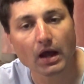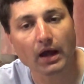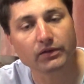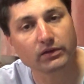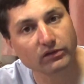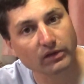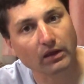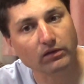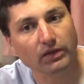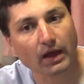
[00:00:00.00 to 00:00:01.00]
and
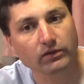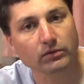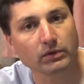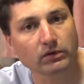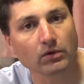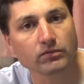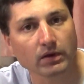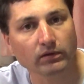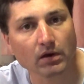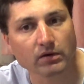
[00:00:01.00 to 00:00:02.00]
stick to that so we don't
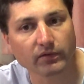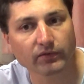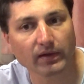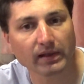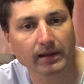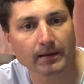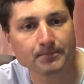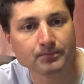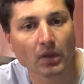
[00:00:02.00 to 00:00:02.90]
risk overfilling it.